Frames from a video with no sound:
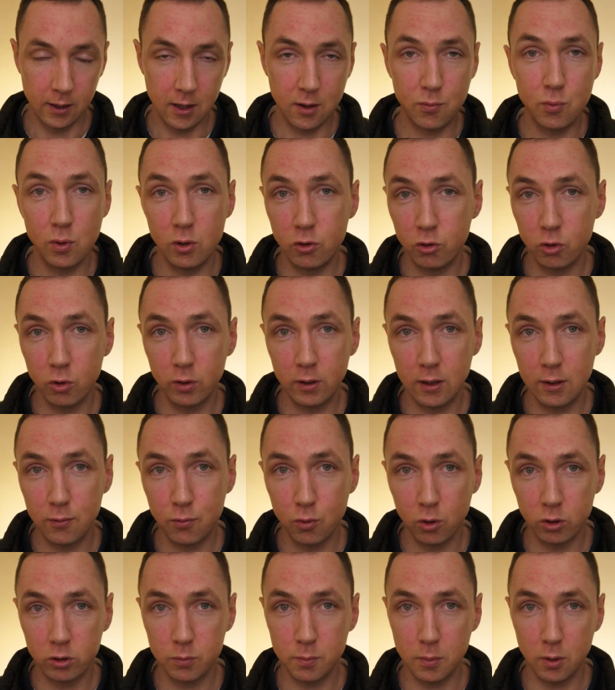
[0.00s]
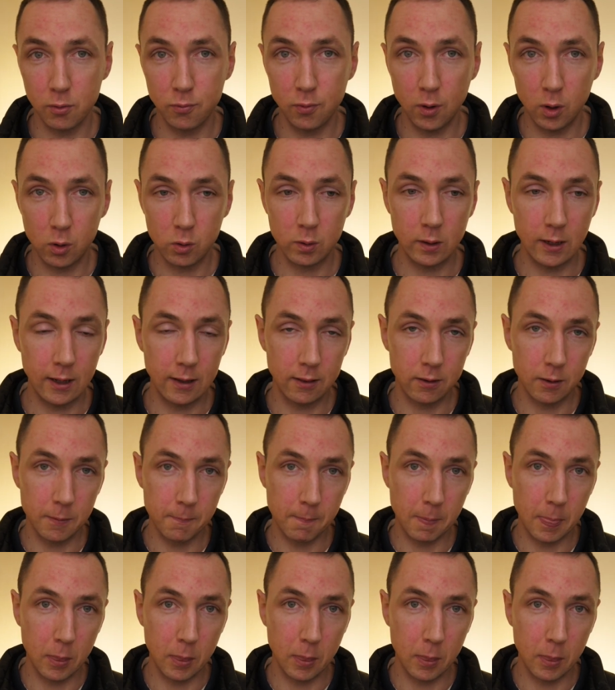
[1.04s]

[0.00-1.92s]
If you enjoy the 40mm focal length,